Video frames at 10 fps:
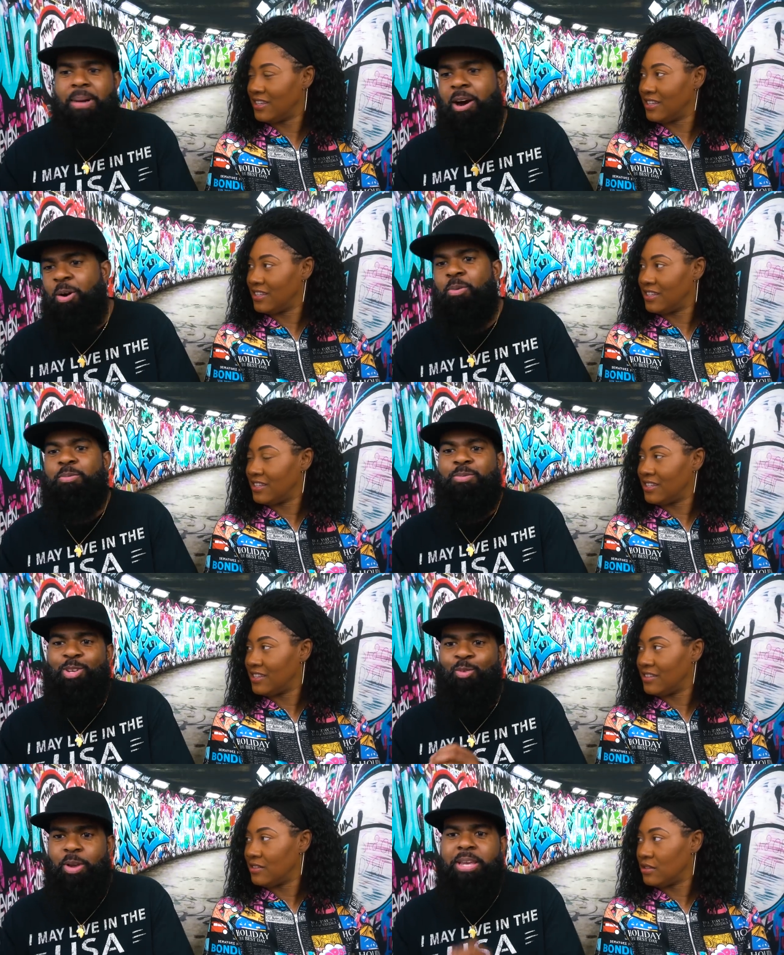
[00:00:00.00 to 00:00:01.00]
Speaker 1: about
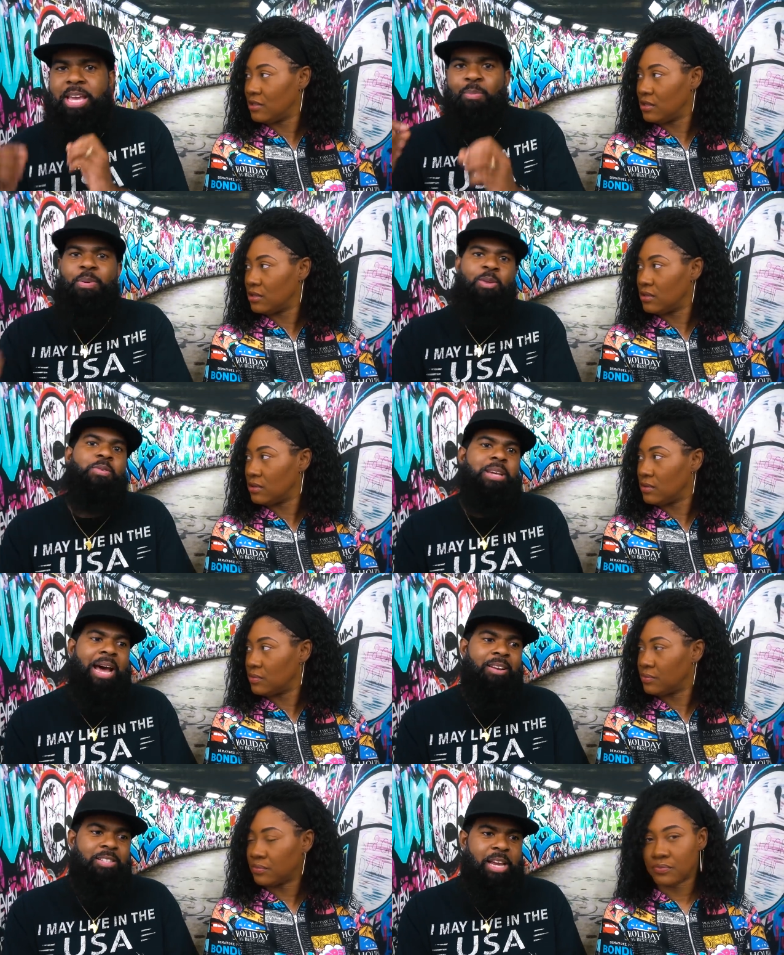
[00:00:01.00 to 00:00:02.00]
Tariq helping you get
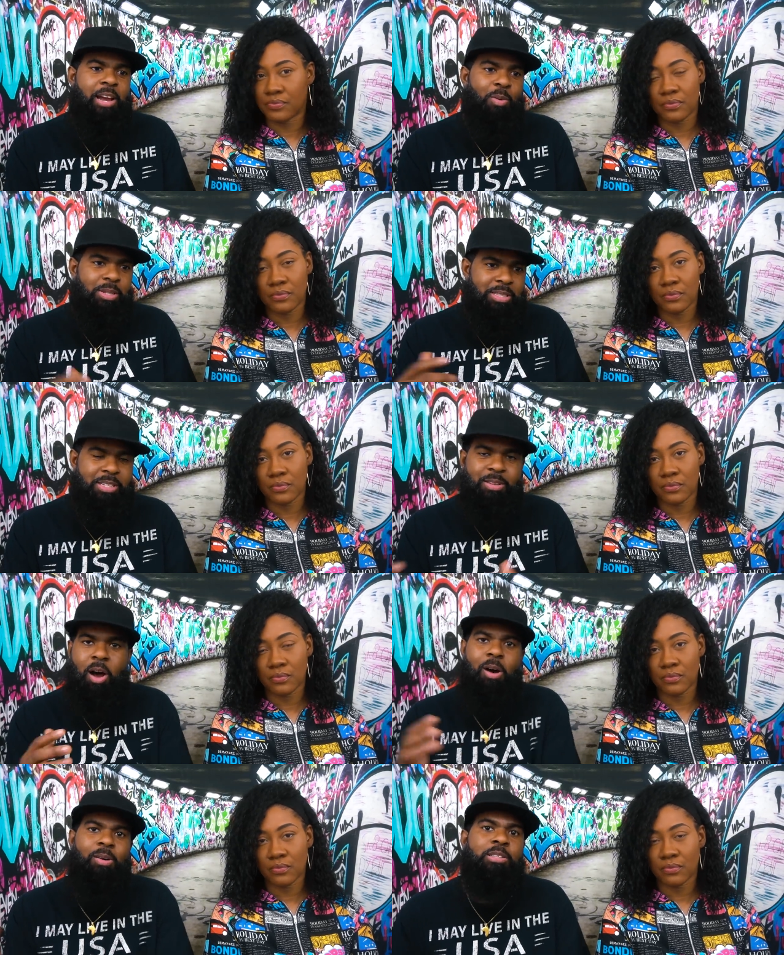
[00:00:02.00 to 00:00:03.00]
out of jail? Was this
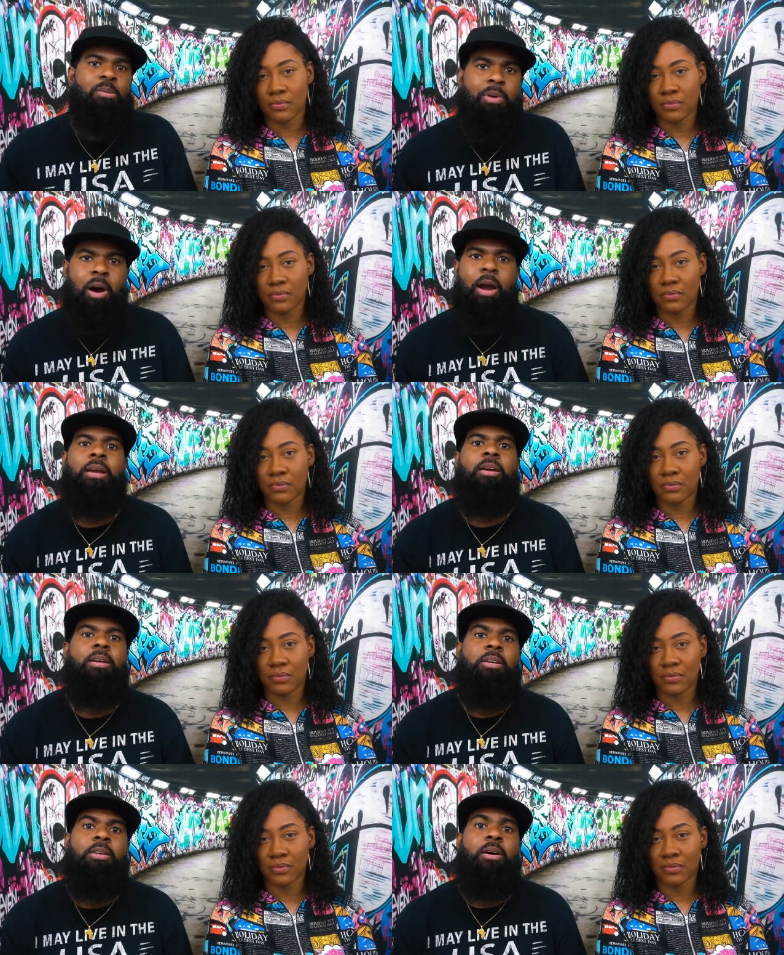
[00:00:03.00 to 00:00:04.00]
all this a part?
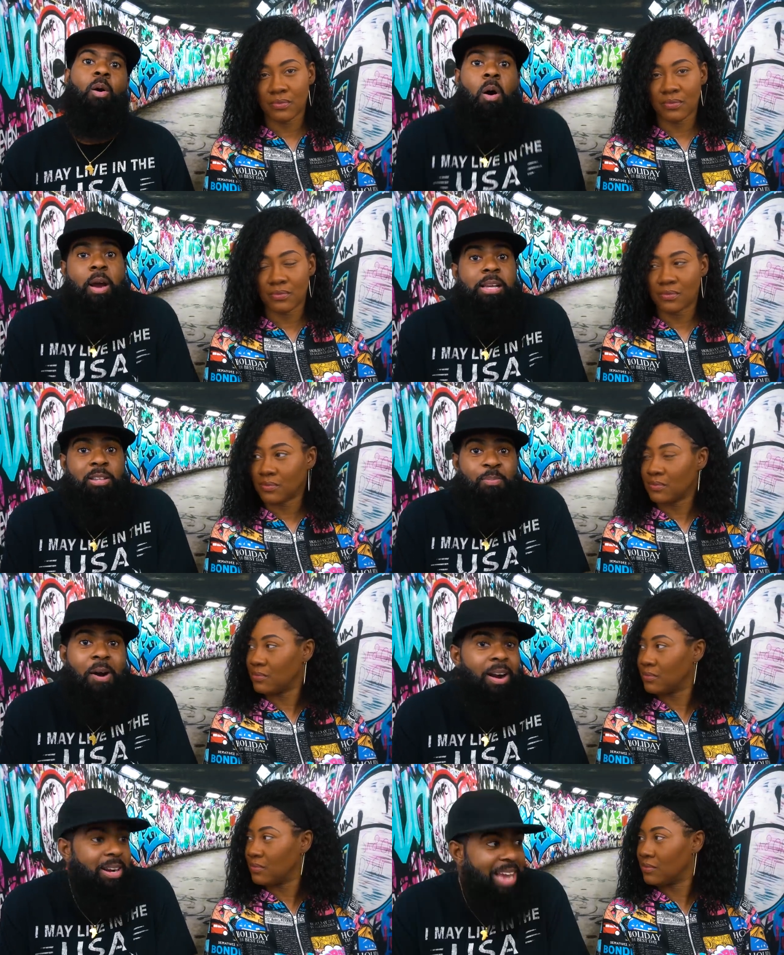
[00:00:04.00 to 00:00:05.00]
Or is it a
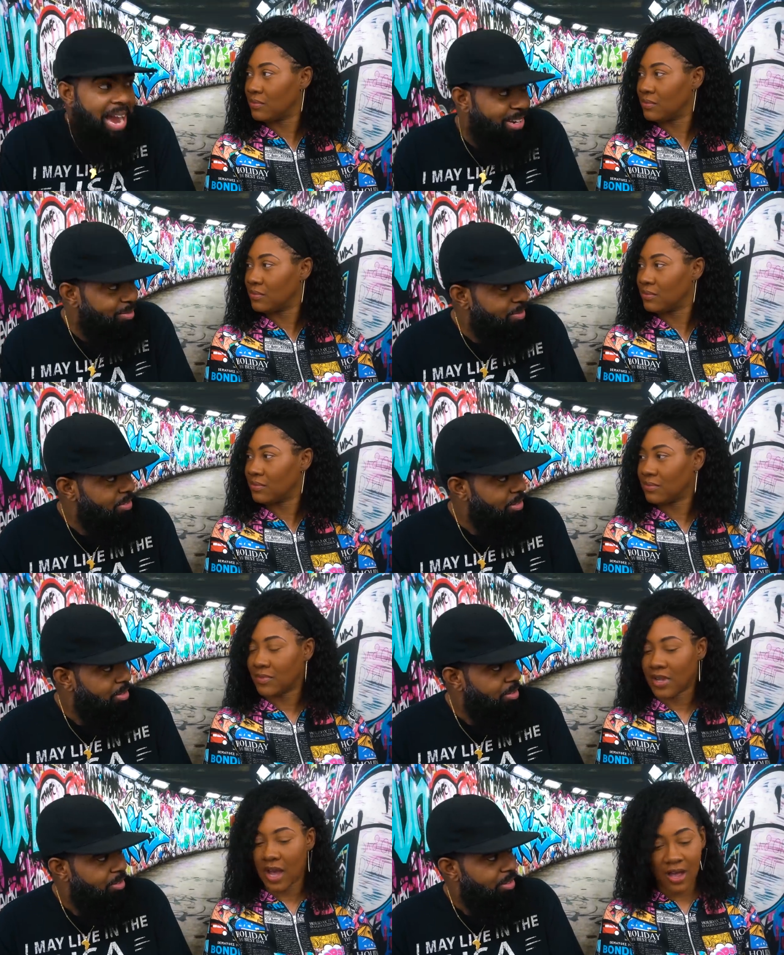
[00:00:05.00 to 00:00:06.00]
part of the game?
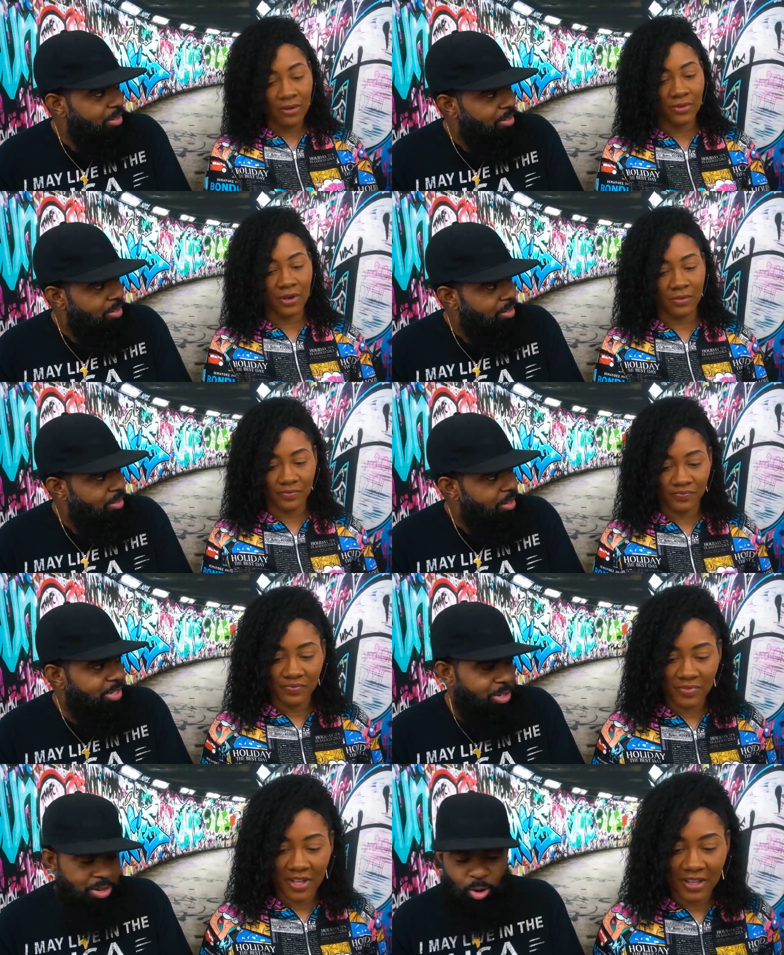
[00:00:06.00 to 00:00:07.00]
Speaker 2: I don't know.
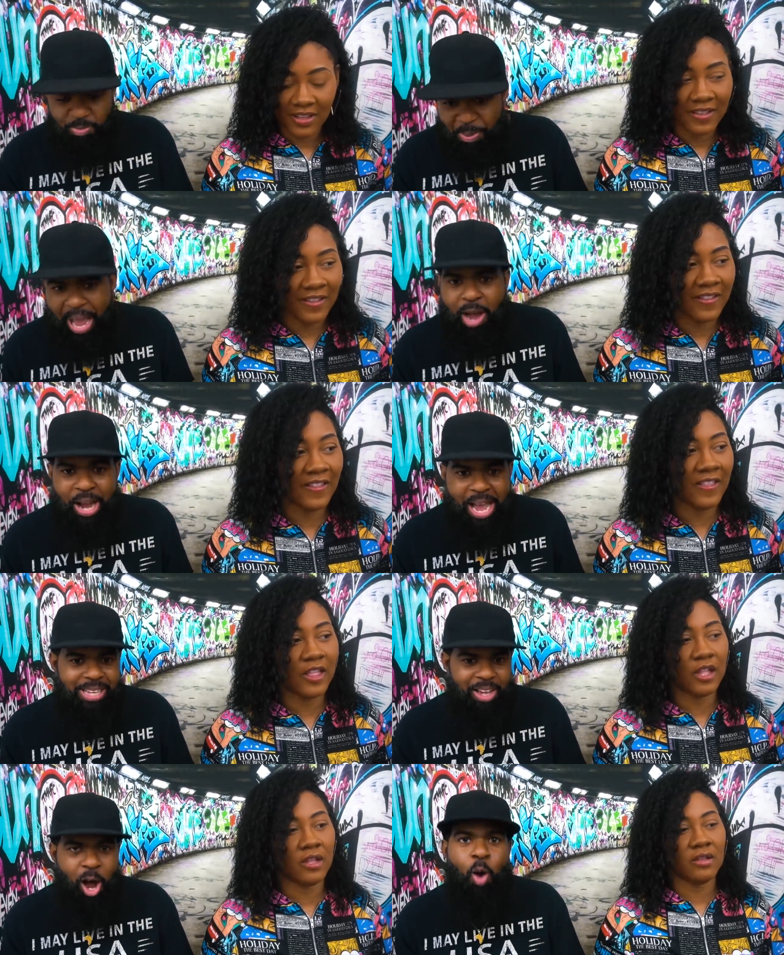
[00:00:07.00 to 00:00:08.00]
Speaker 1: Because you know Power
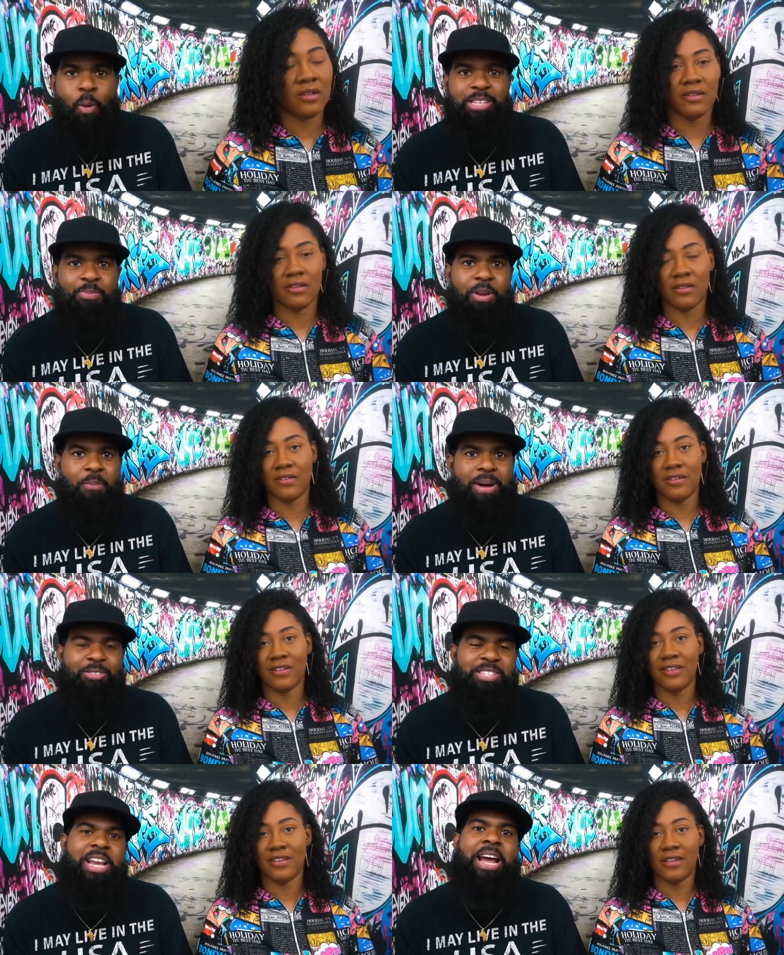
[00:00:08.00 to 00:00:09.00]
has always been
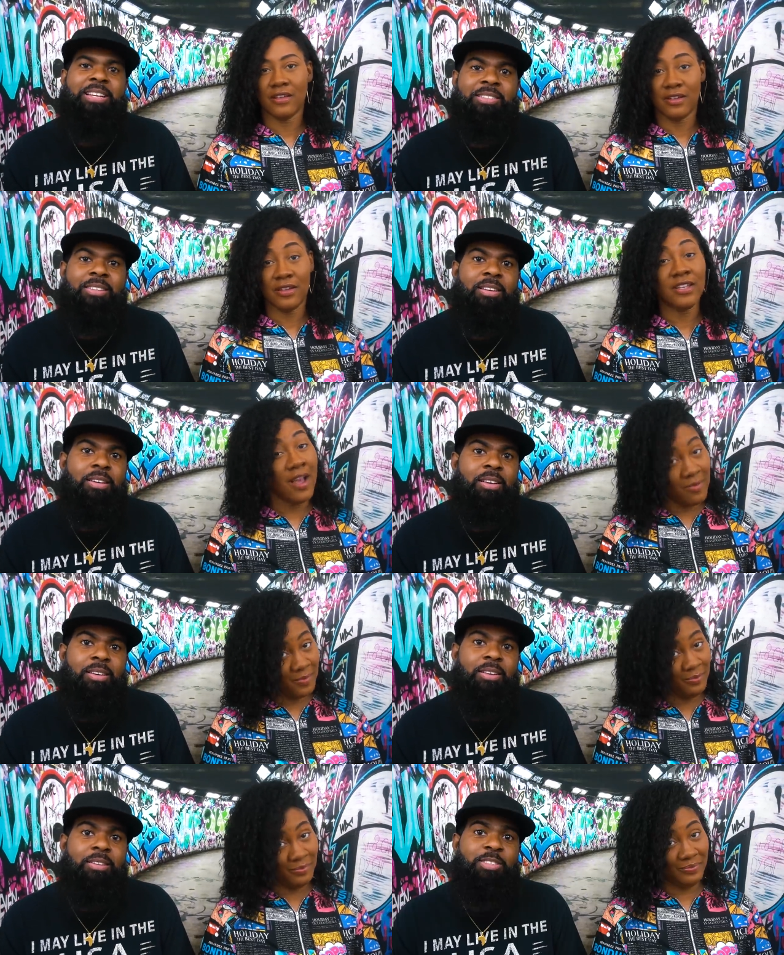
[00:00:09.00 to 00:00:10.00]
about chess.
Speaker 2: Yep.
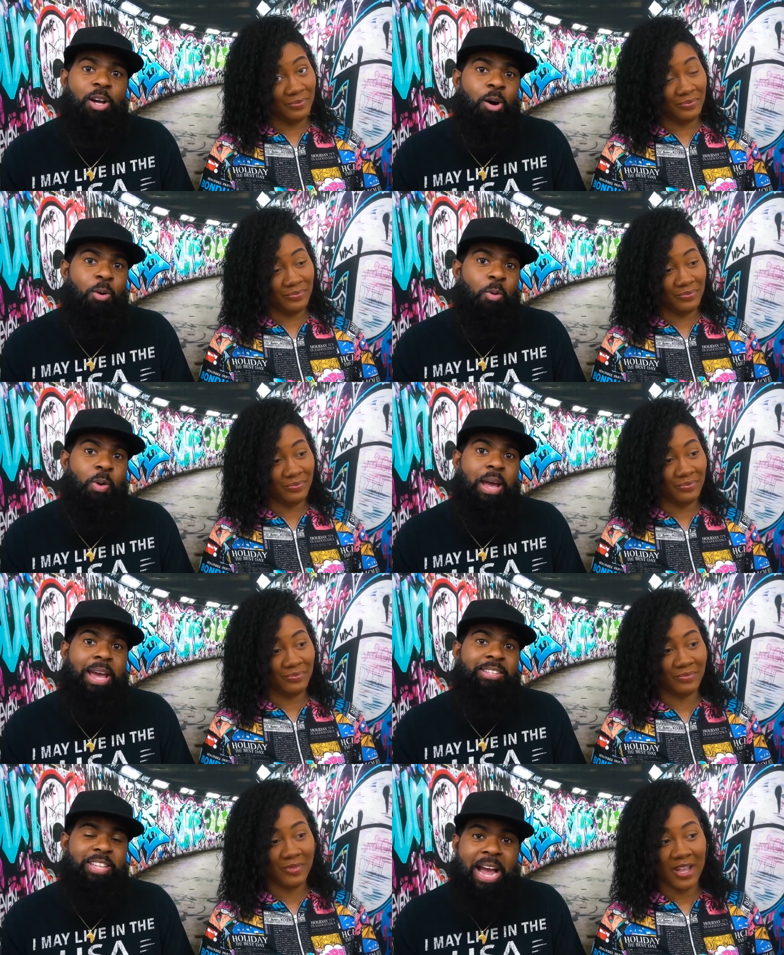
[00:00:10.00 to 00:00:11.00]
Speaker 1: So
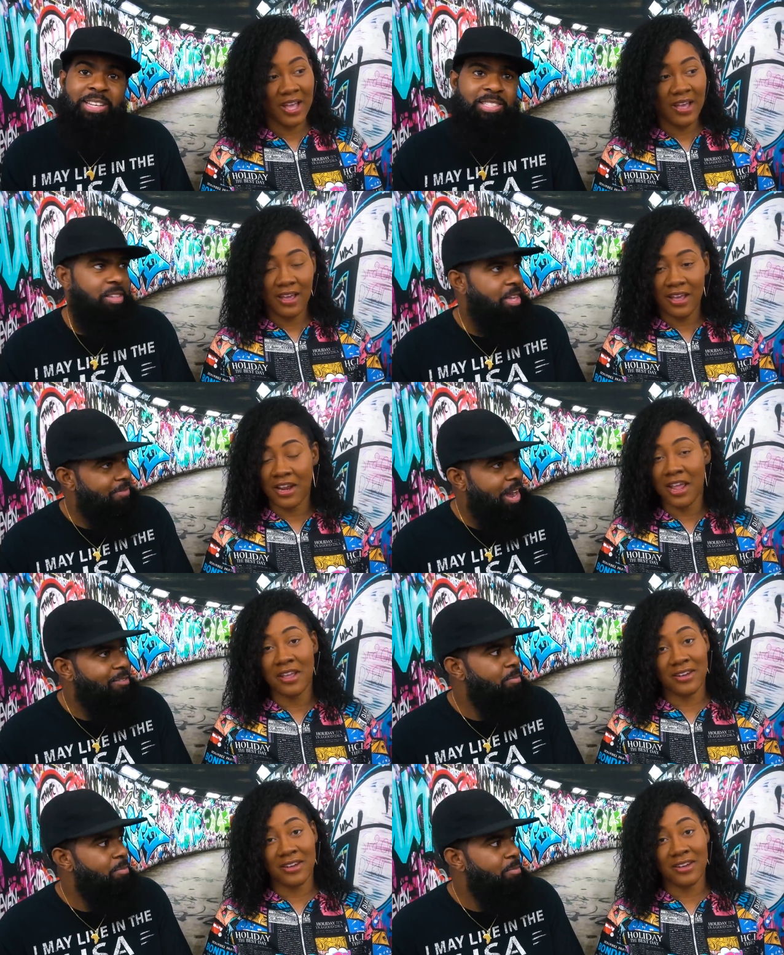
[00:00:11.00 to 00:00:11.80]
in chess, and
Speaker 2: if it, I